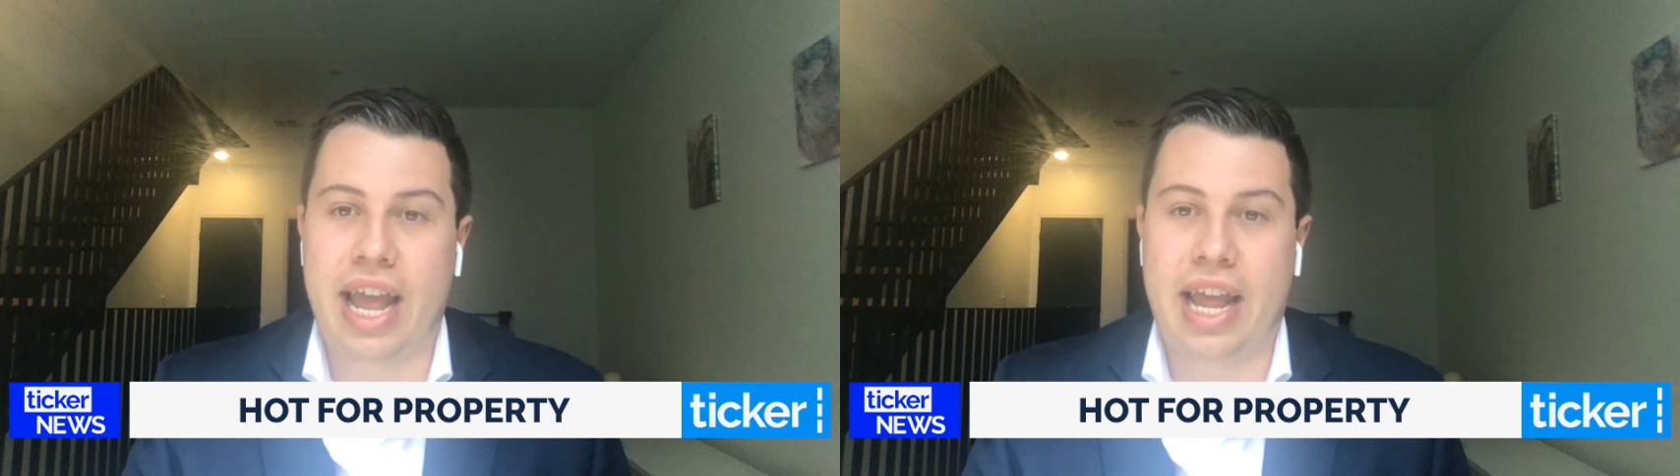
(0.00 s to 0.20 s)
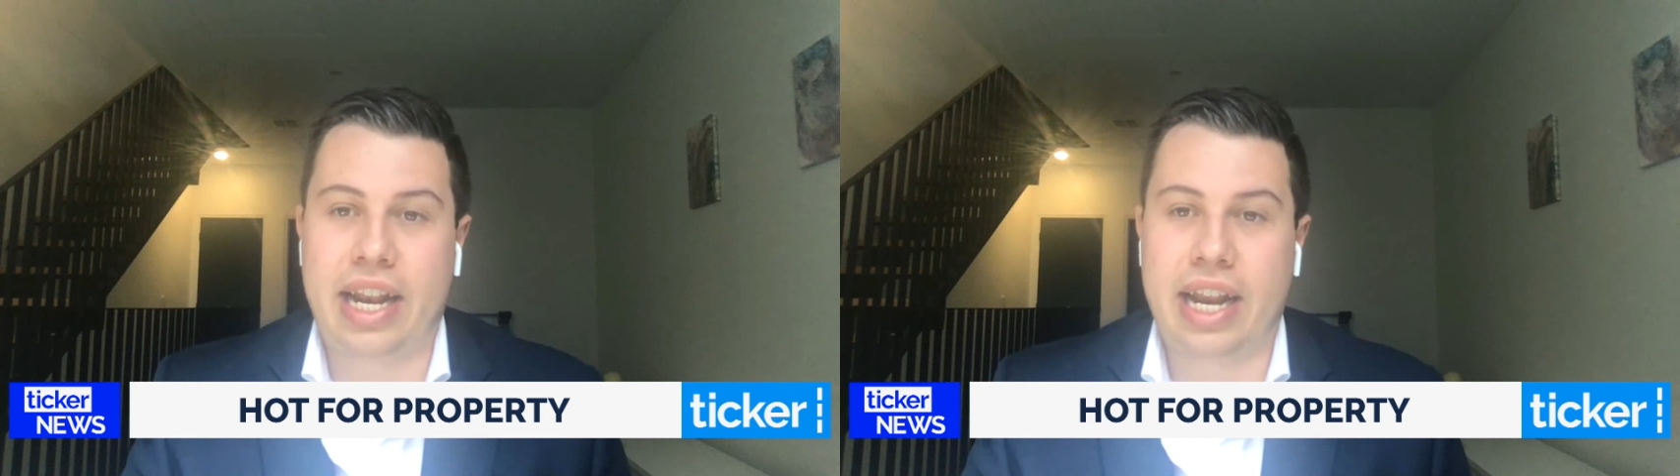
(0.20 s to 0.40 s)

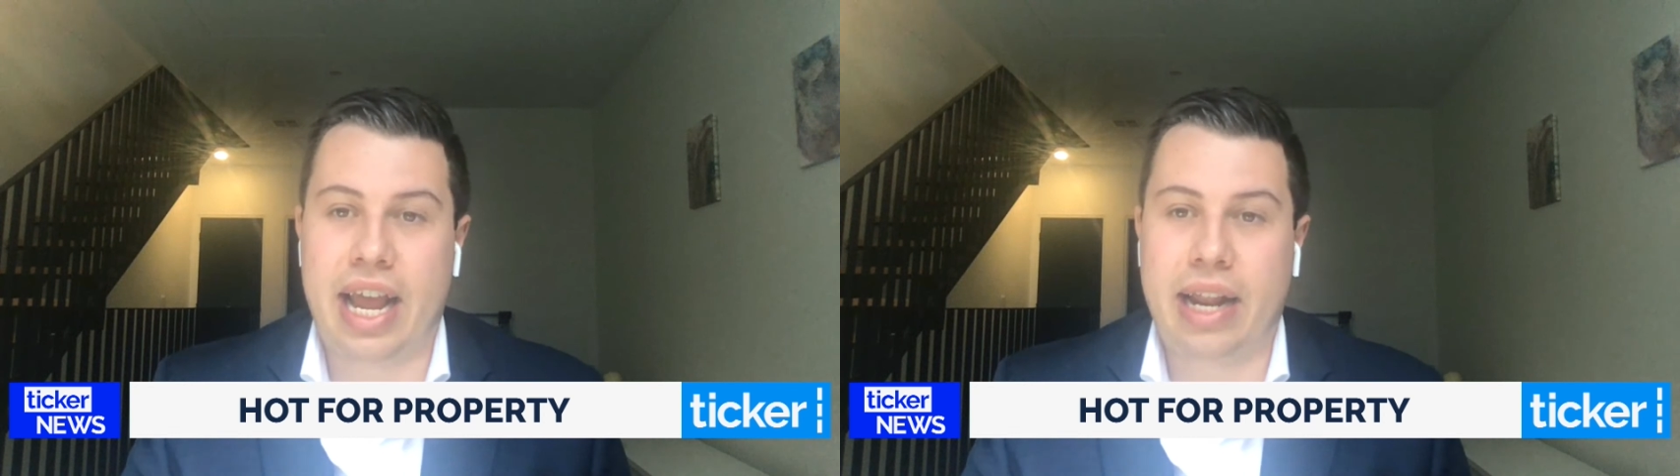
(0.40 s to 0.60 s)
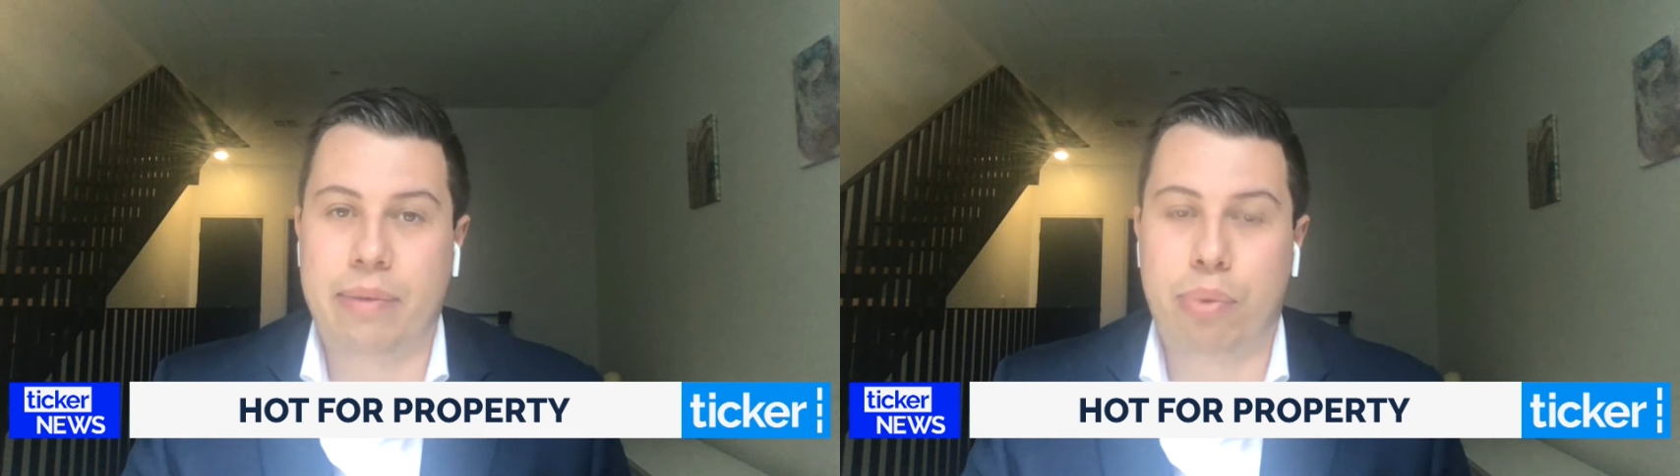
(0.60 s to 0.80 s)

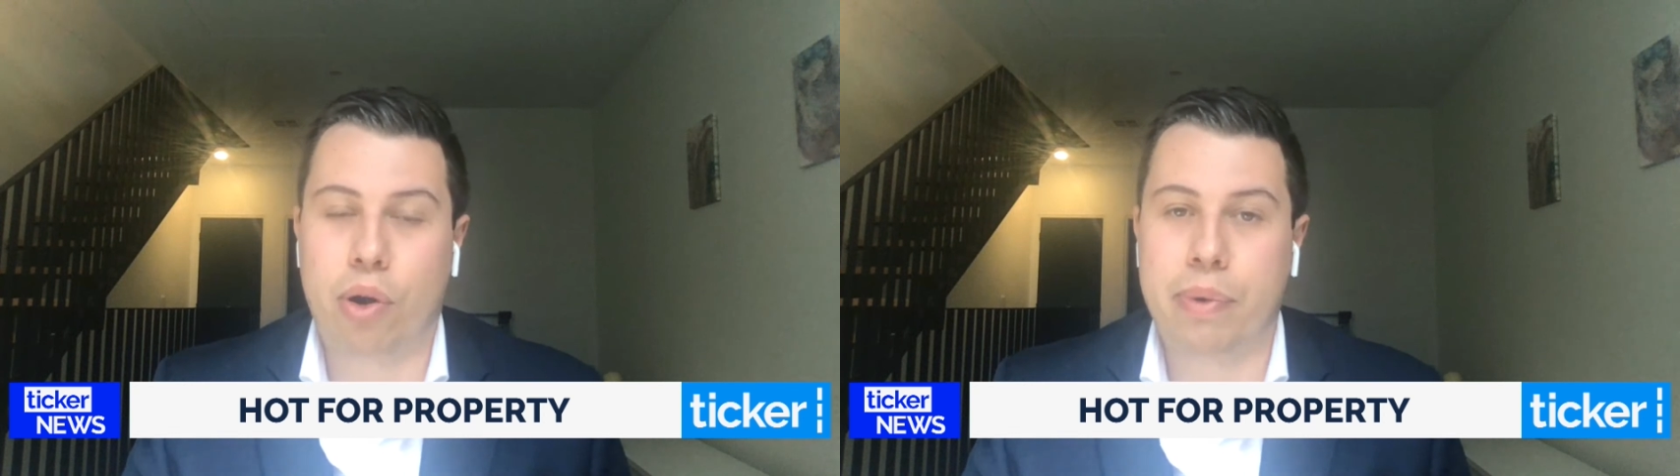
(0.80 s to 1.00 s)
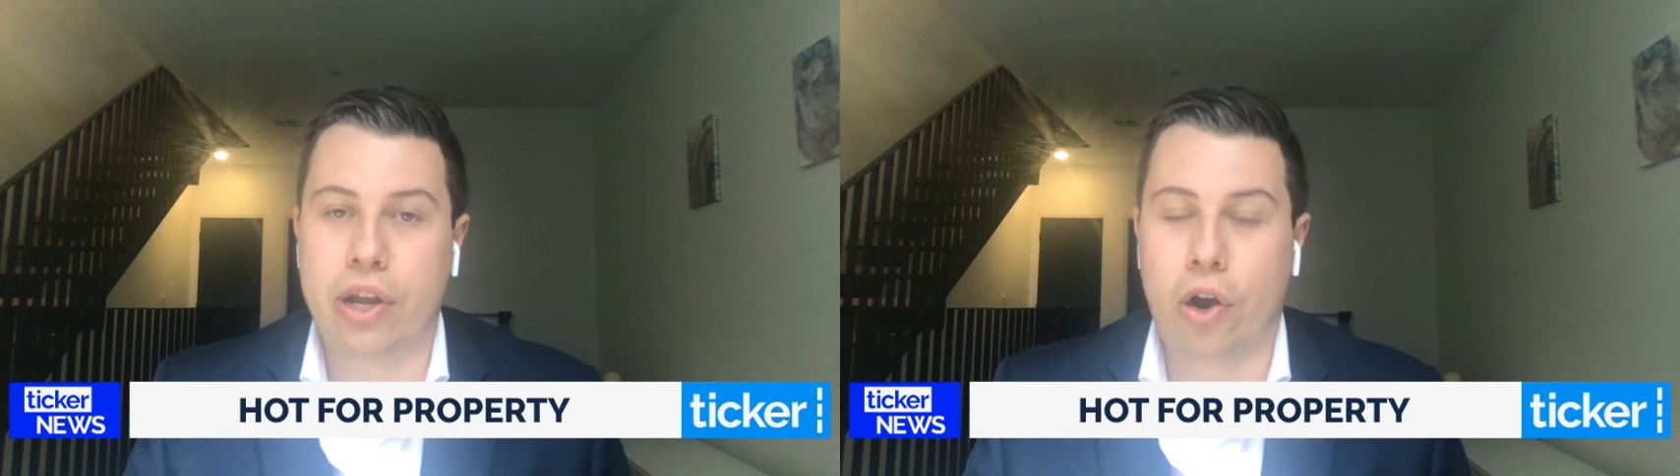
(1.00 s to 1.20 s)
and
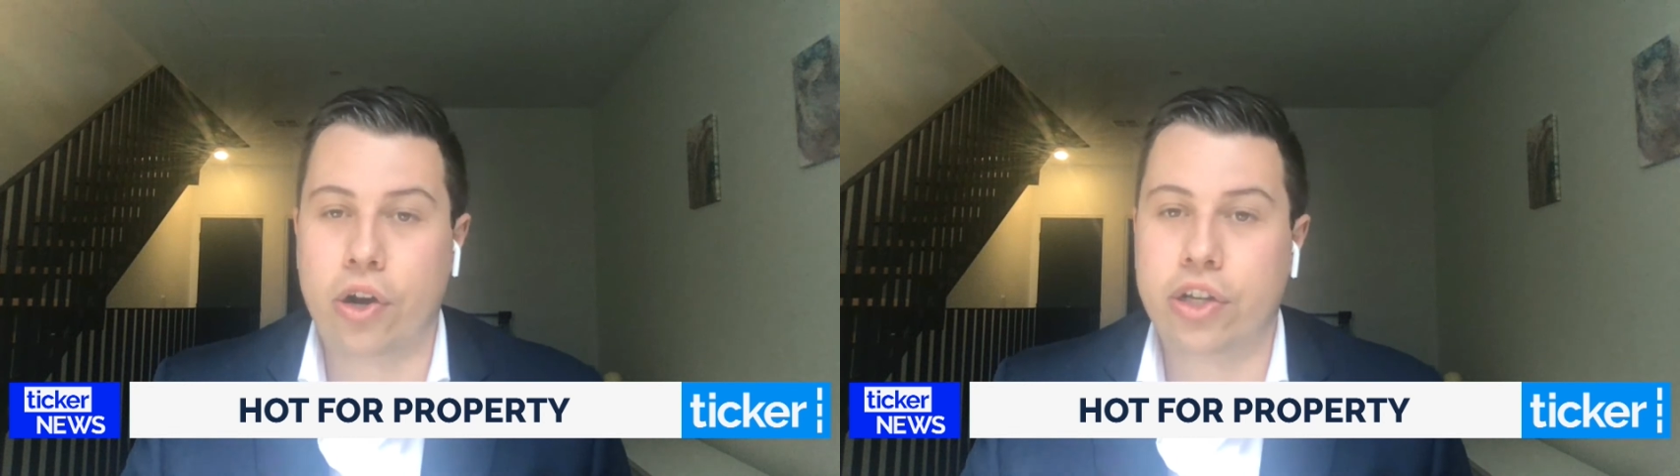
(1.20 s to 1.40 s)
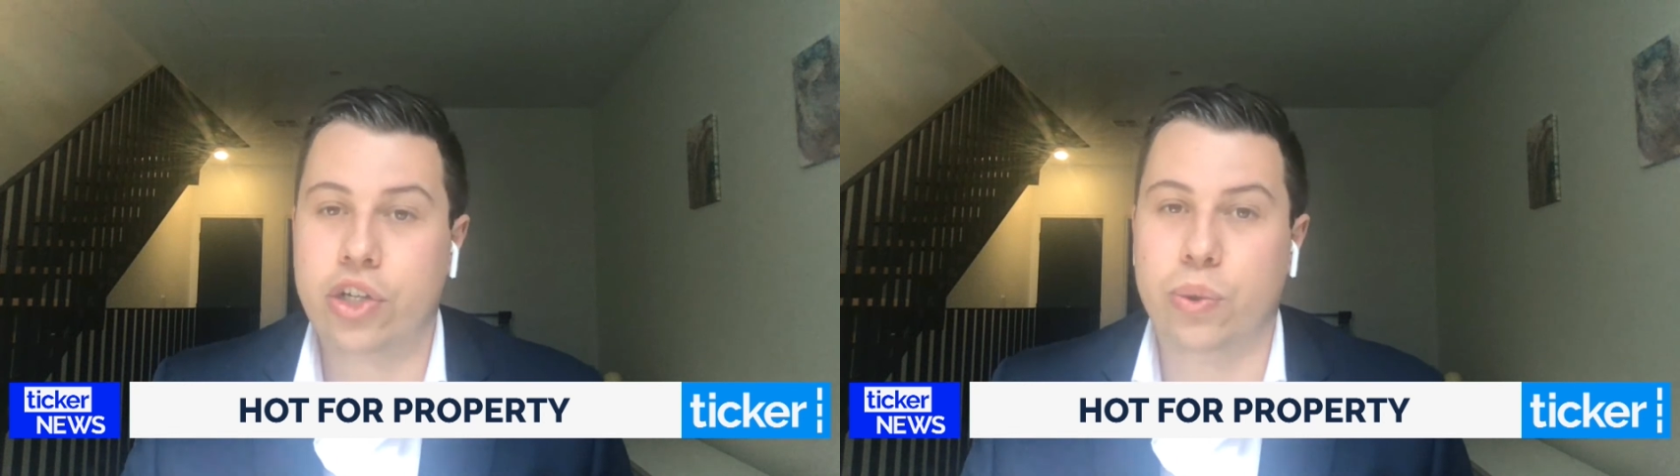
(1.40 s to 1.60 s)
property
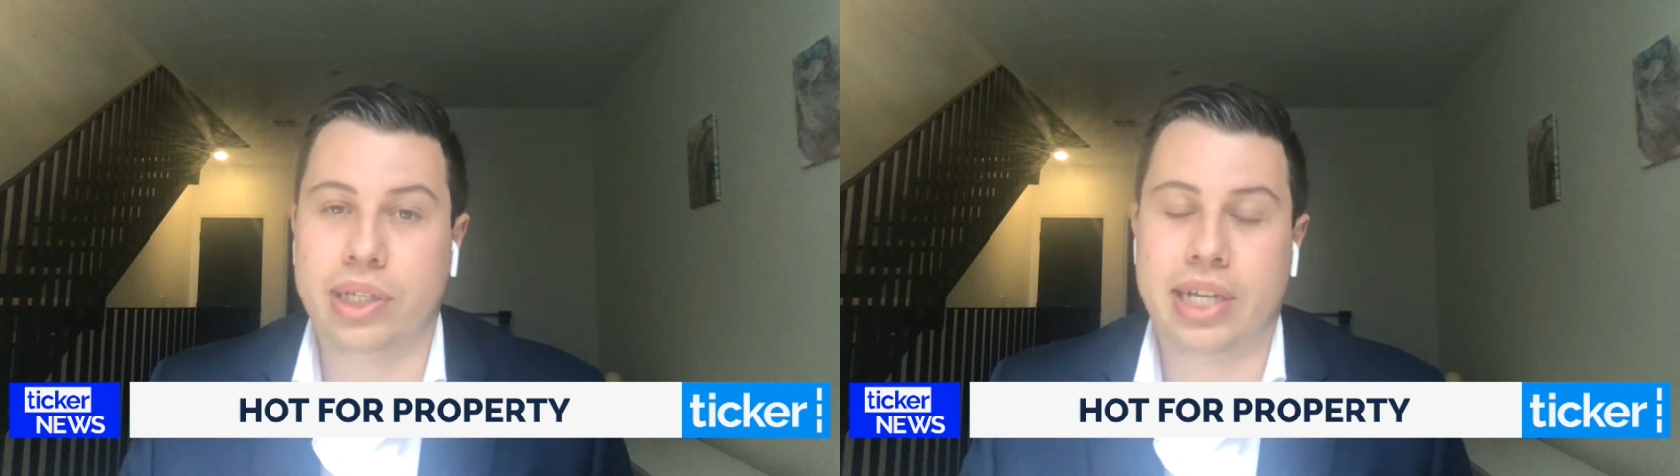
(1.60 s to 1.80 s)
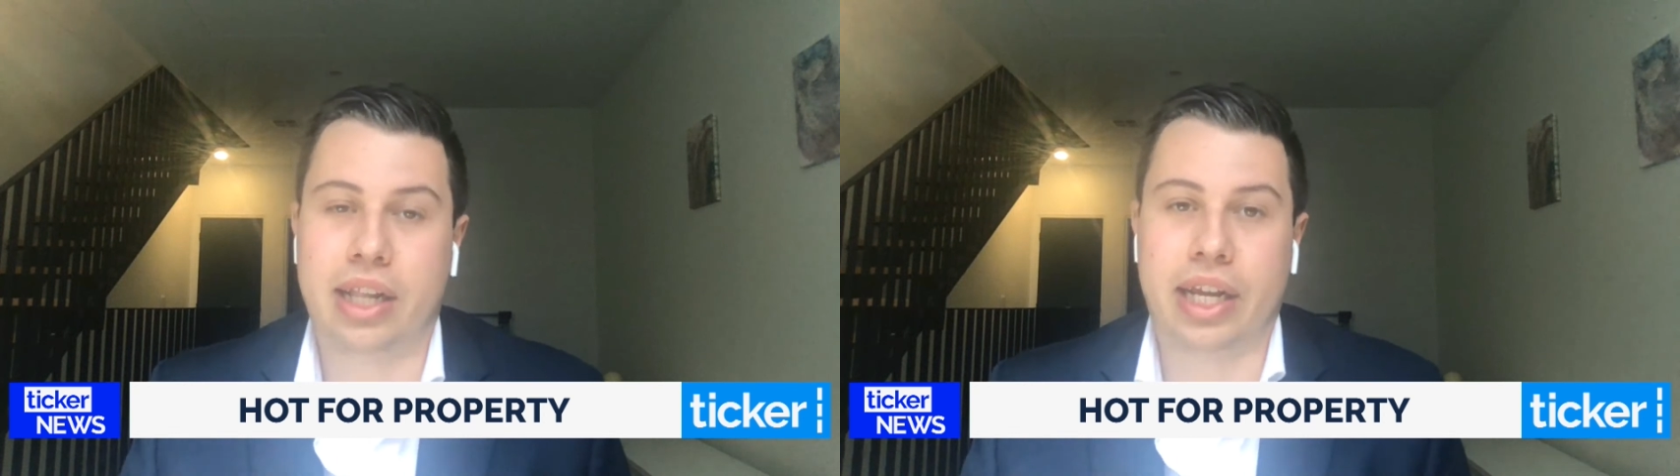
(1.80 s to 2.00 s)
owners who are
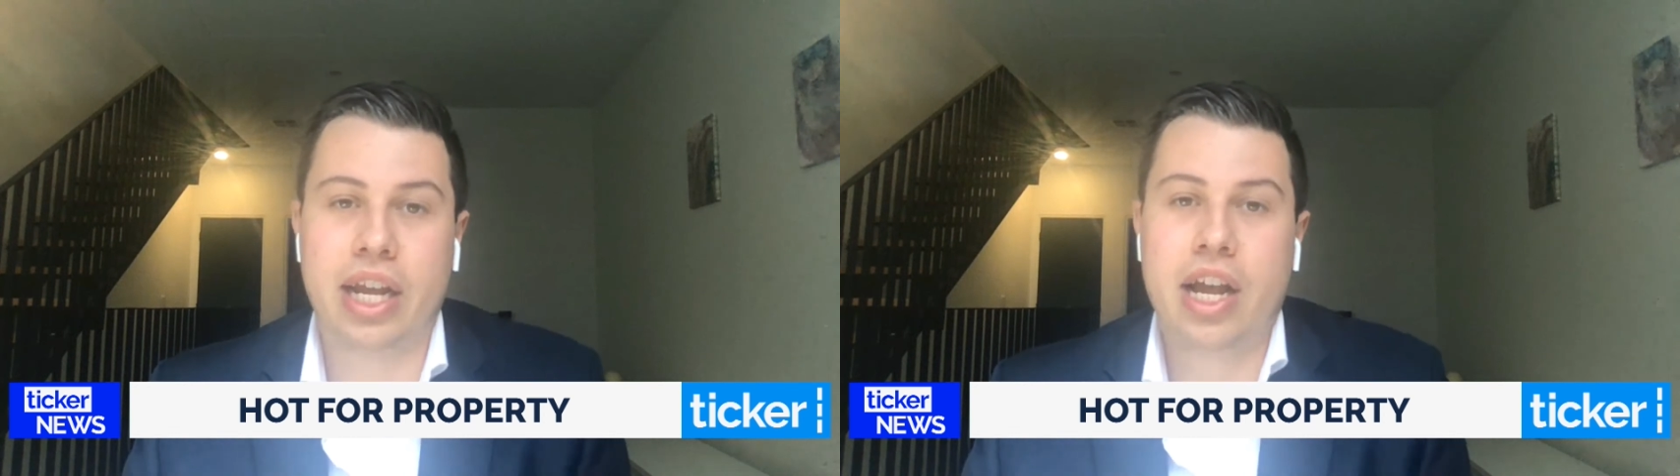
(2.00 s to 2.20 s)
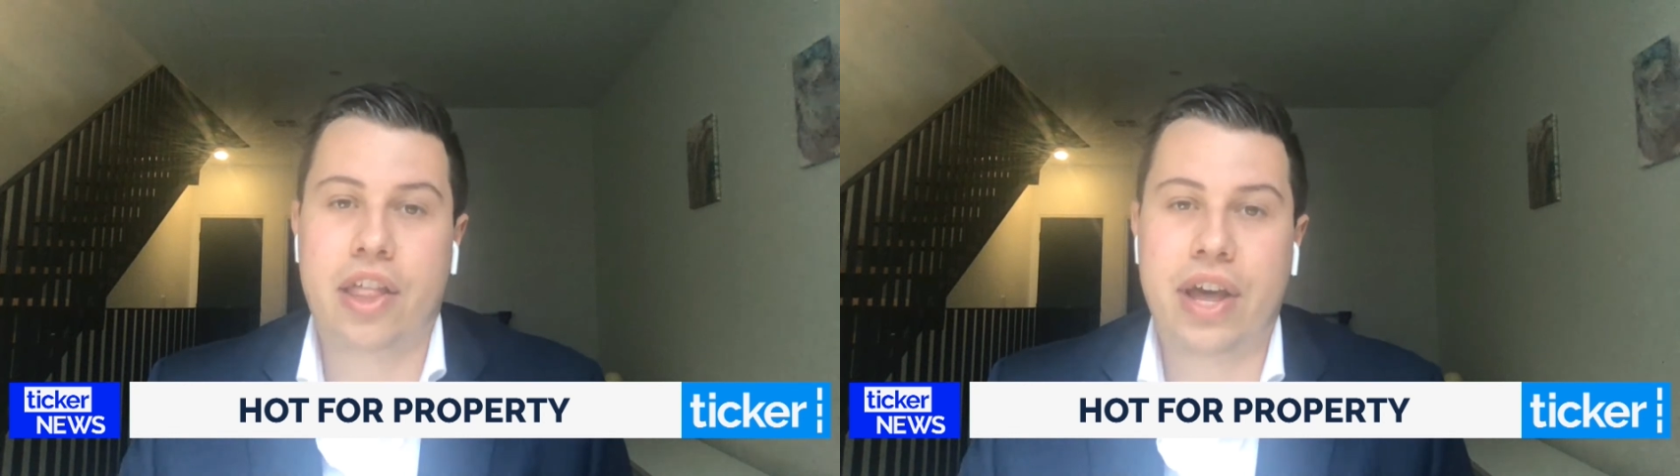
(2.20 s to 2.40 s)
selling,